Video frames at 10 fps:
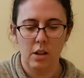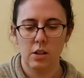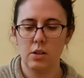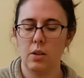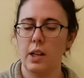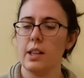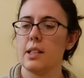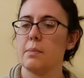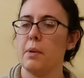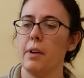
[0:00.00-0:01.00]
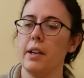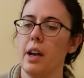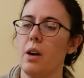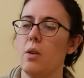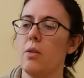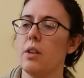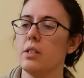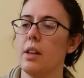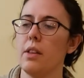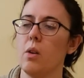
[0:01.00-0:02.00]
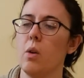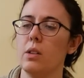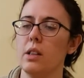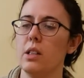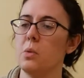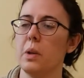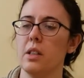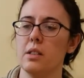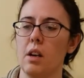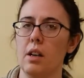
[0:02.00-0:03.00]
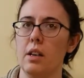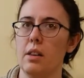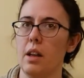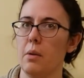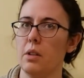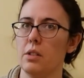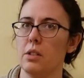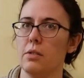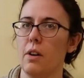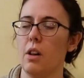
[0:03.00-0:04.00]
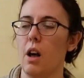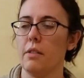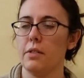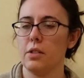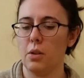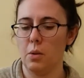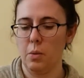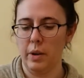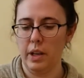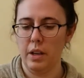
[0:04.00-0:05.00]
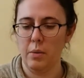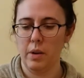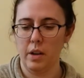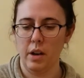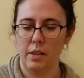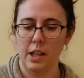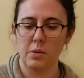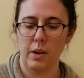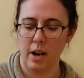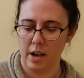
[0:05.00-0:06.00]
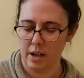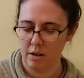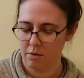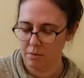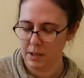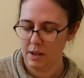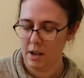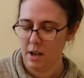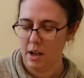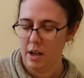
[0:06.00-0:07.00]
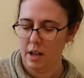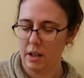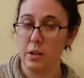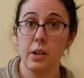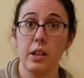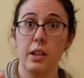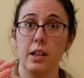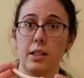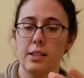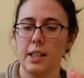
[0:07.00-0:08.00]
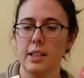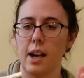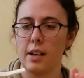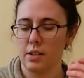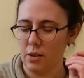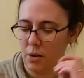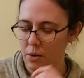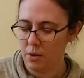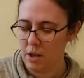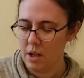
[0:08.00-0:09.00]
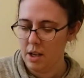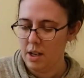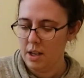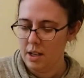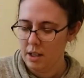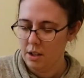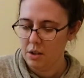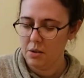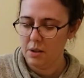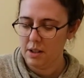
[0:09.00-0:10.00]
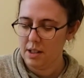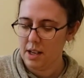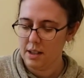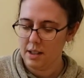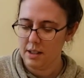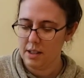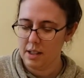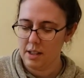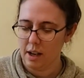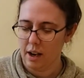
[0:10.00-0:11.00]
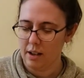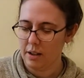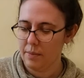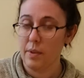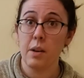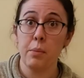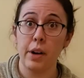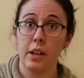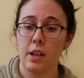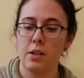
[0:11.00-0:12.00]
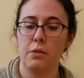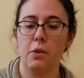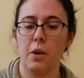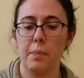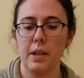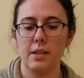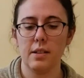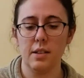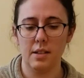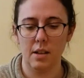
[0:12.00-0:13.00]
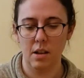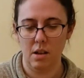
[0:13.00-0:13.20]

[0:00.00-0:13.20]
So like this, but right now there's nothing holding these wheels on. They will just fall off. So that's why I included the sticky tack. So you can take this sticky tack and break it into 4 pieces.